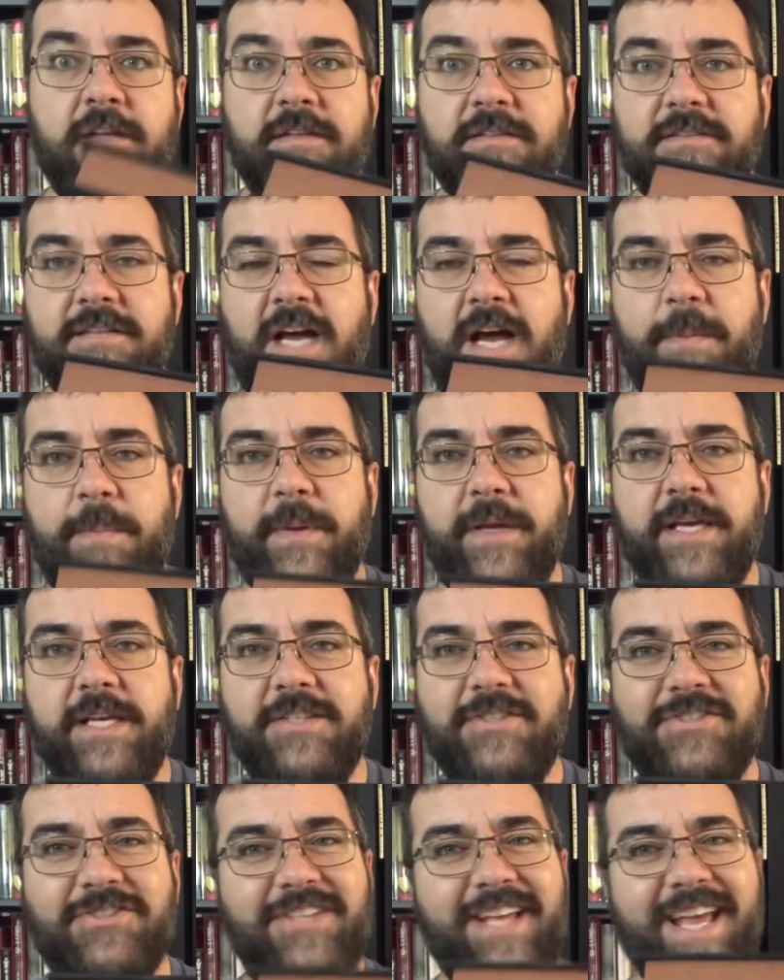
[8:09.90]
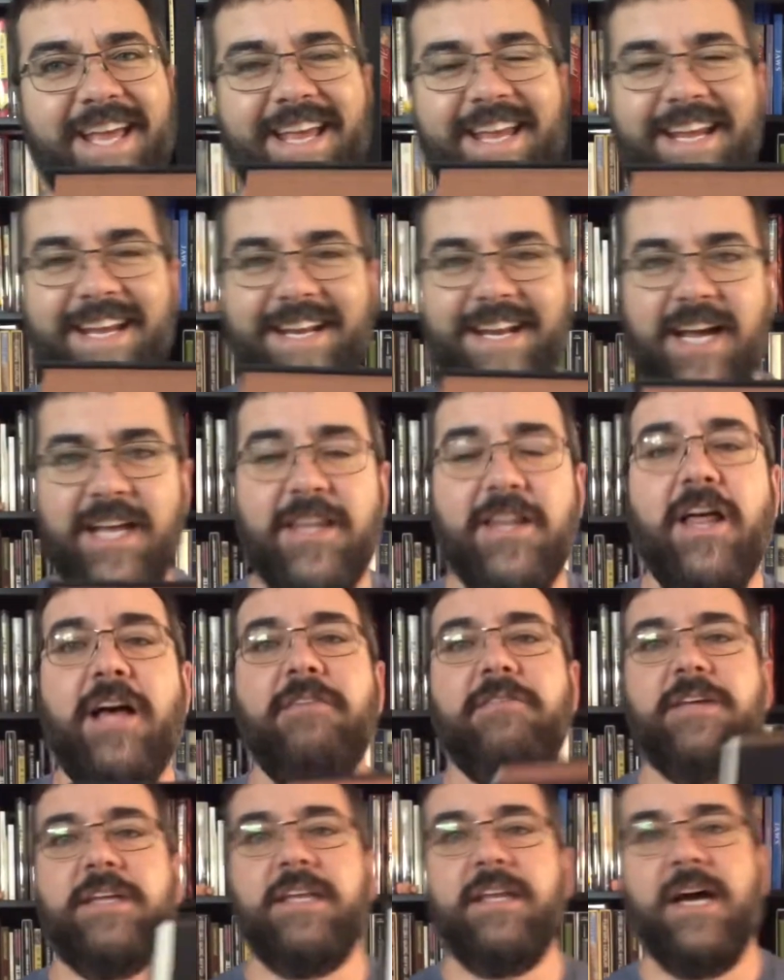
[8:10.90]
top edge stain. I
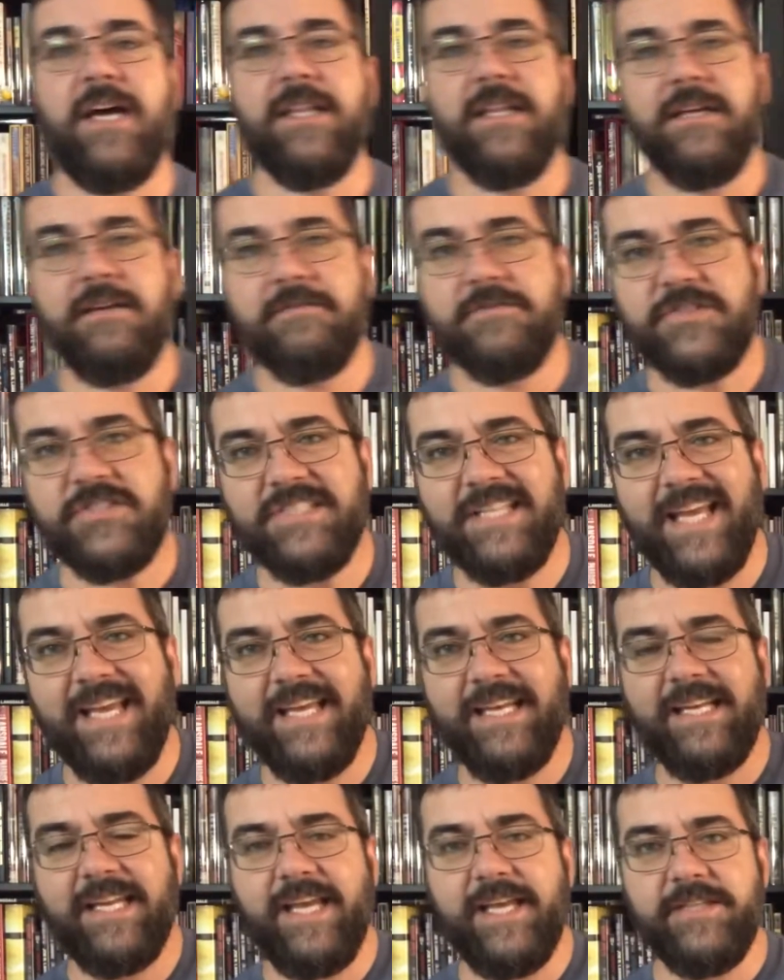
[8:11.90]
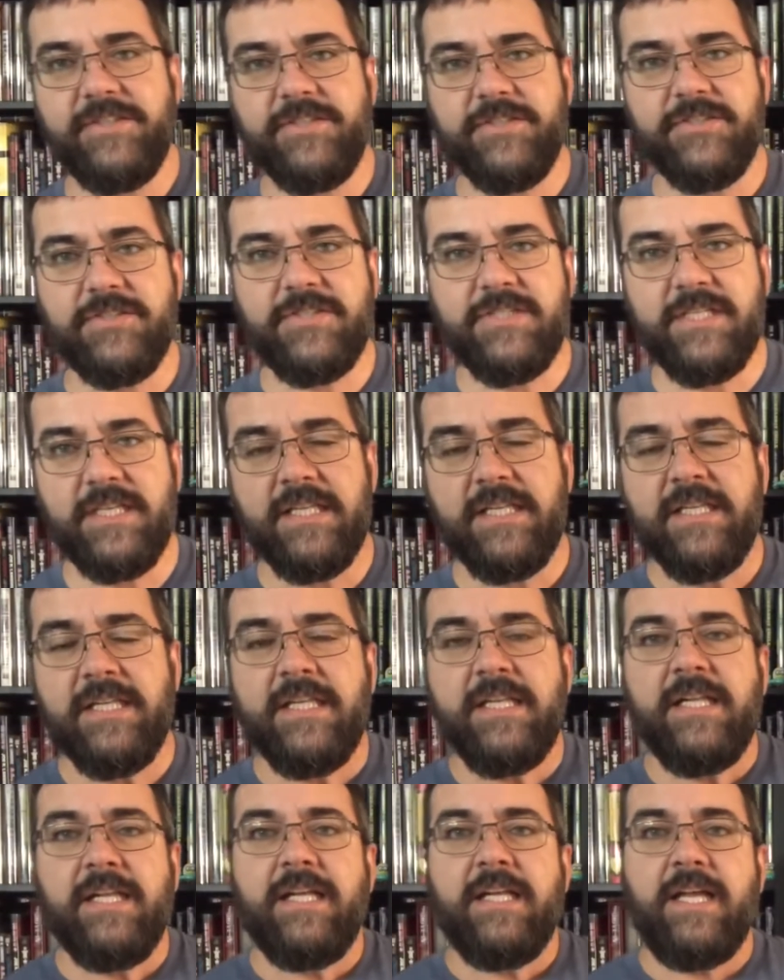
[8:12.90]
love it. I love stained edges.
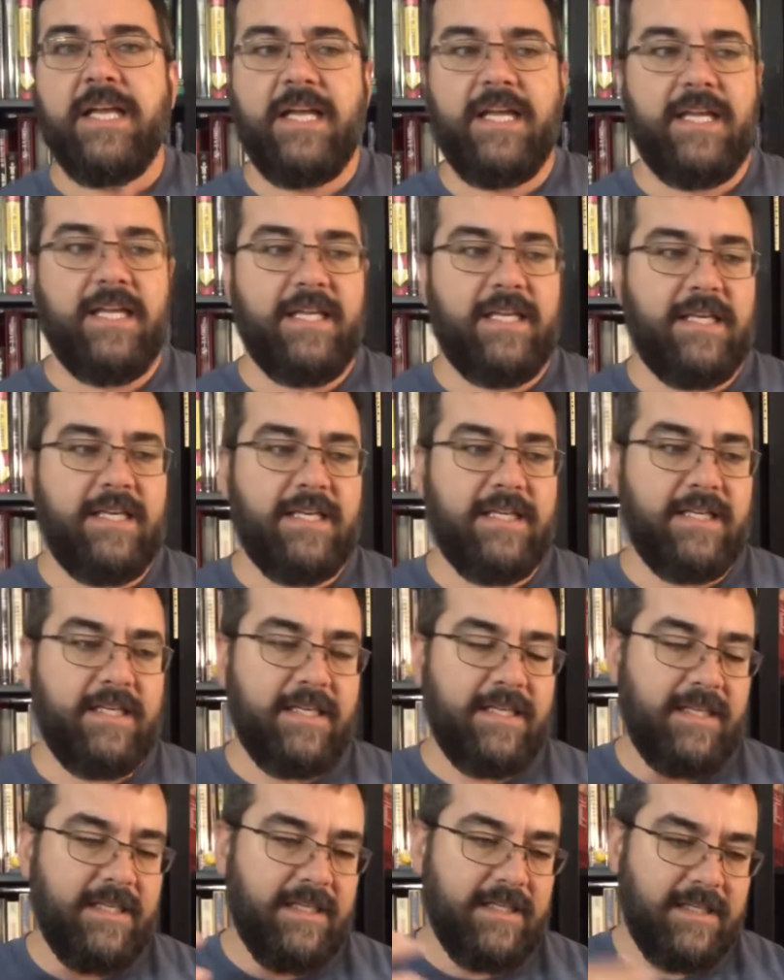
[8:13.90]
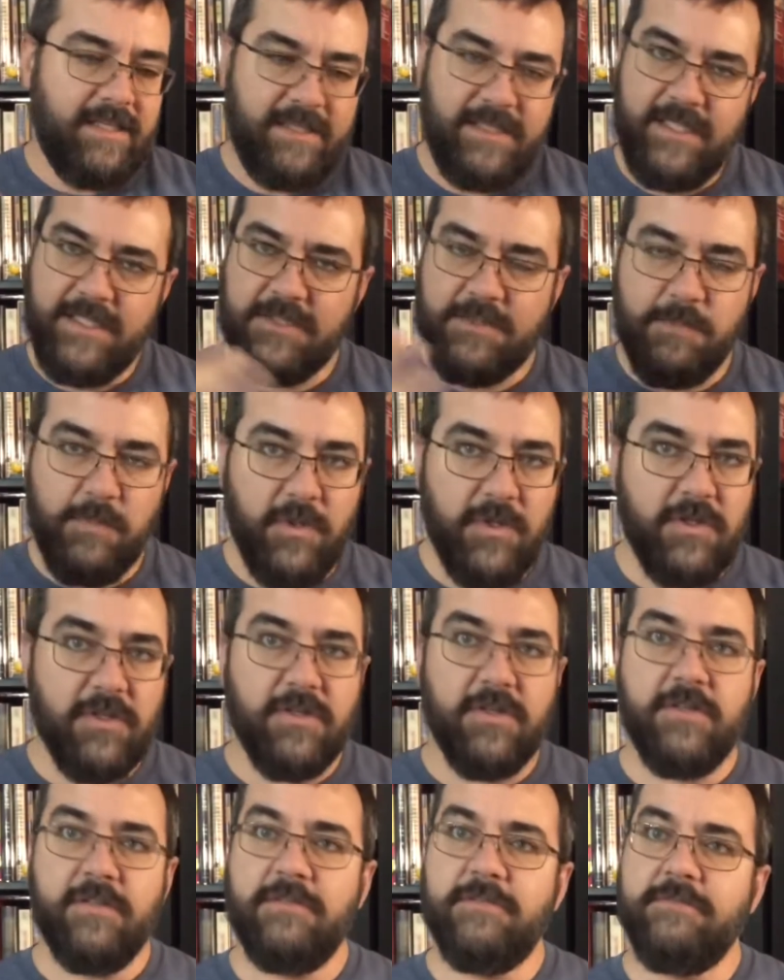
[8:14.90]
And this
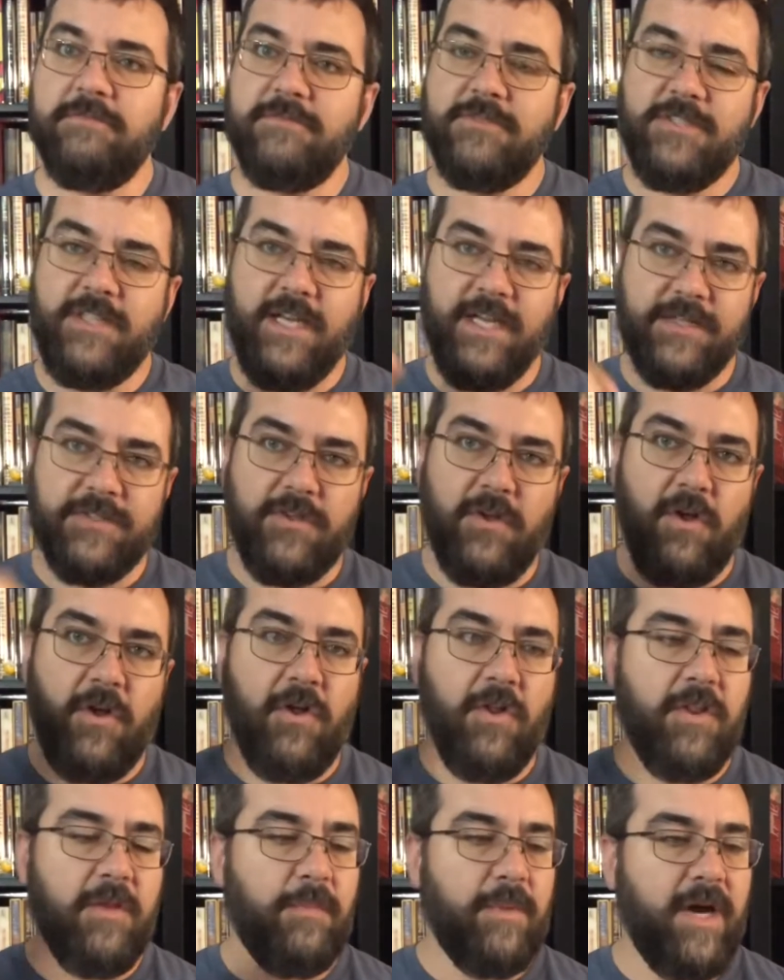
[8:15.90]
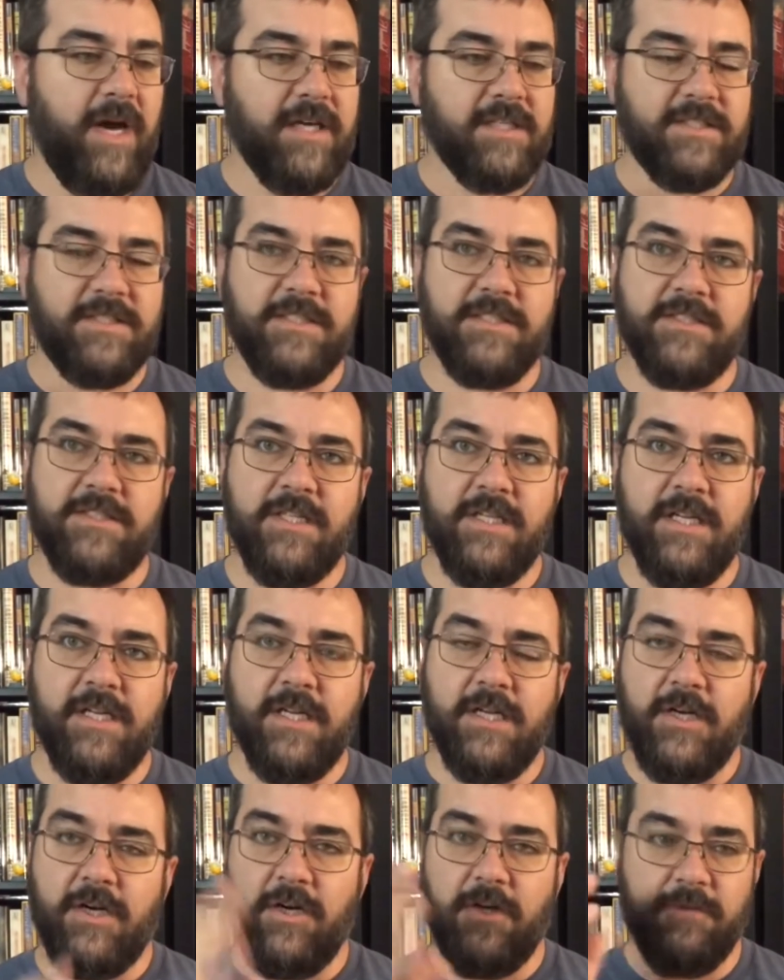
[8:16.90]
book checks all the boxes
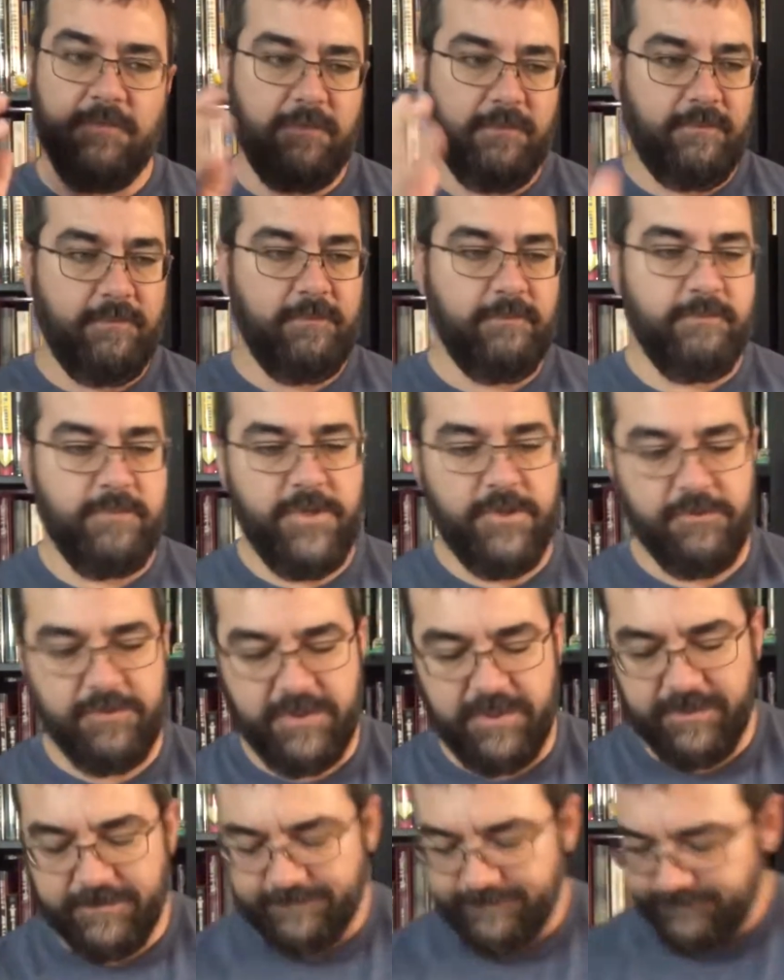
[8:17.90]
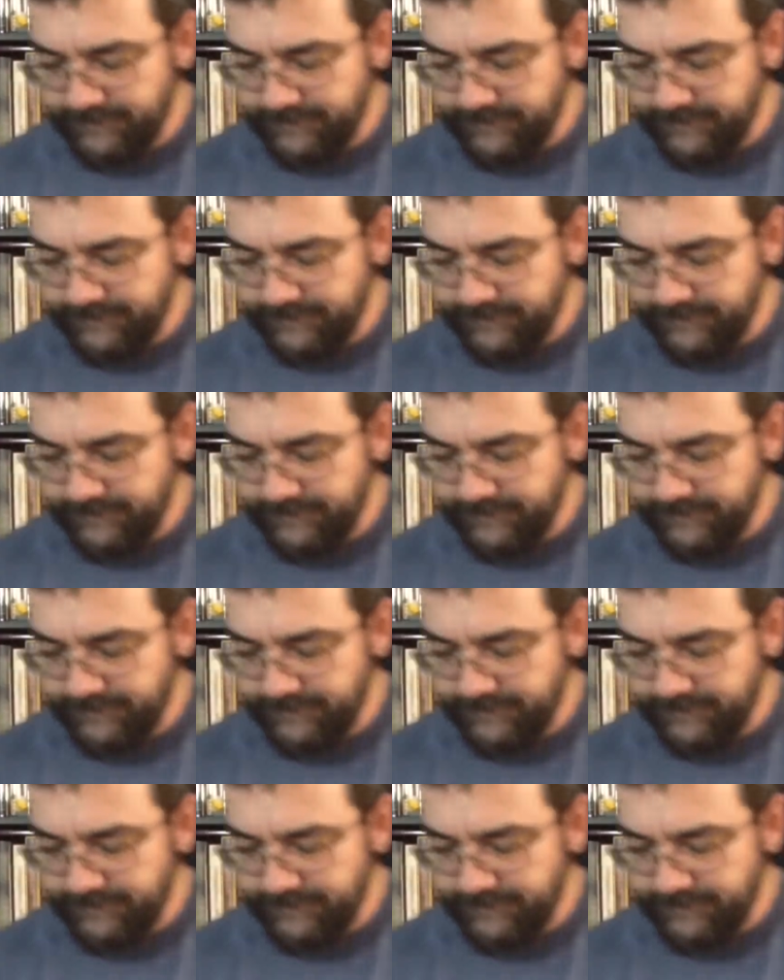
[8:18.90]
on beauty.